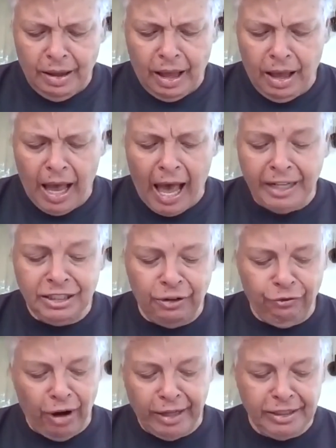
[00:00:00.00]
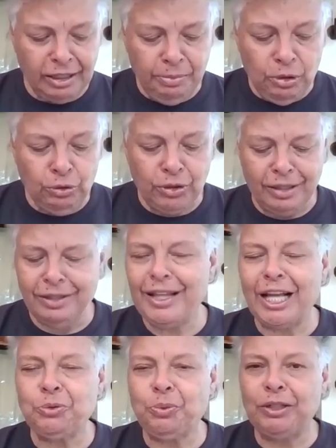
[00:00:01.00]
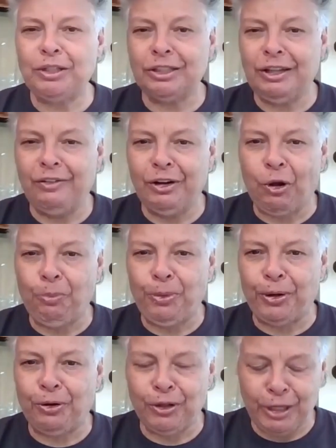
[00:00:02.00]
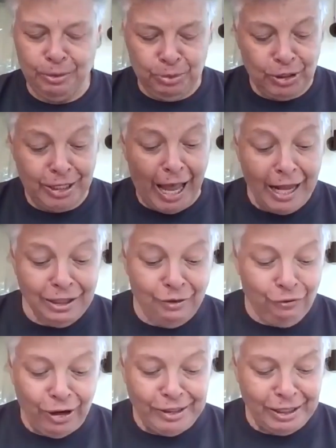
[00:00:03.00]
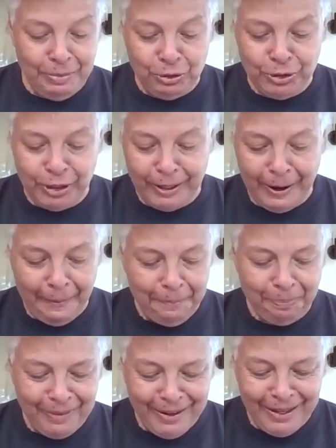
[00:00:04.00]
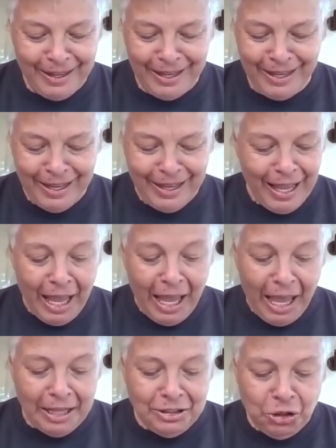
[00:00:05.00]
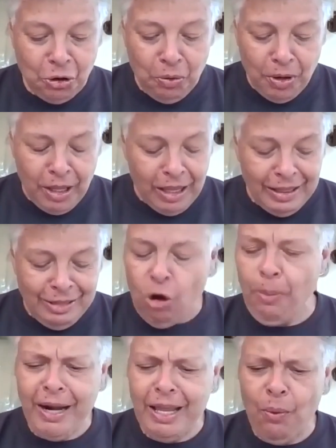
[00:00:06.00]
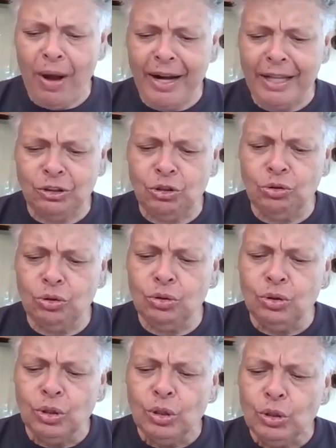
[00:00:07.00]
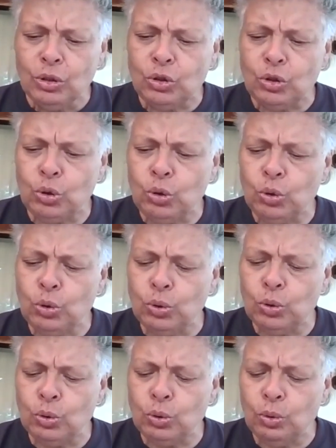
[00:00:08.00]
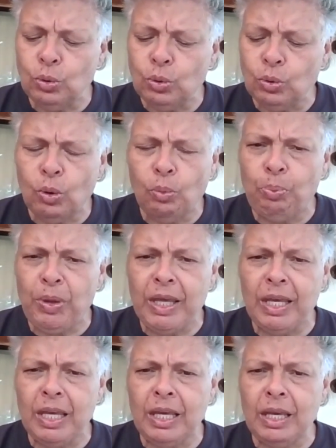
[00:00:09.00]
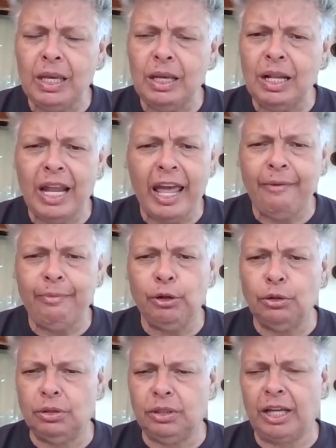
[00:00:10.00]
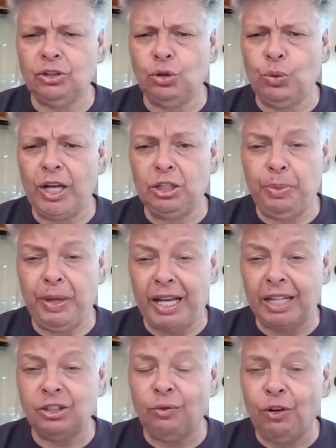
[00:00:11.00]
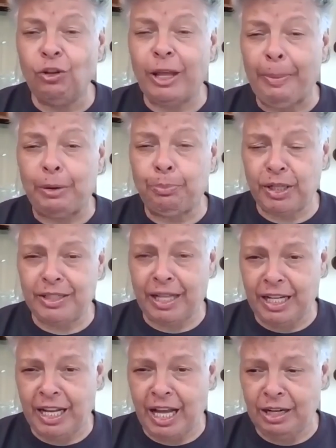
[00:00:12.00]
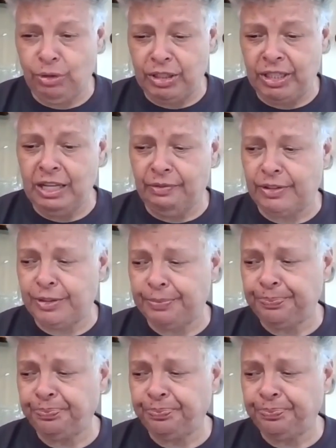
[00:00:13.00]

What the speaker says: anti-frantic music. That's what Stephen Halpern called his music, anti-frantic music. And so nobody wanted to be labeled as New Age because of all the bad press that it had received.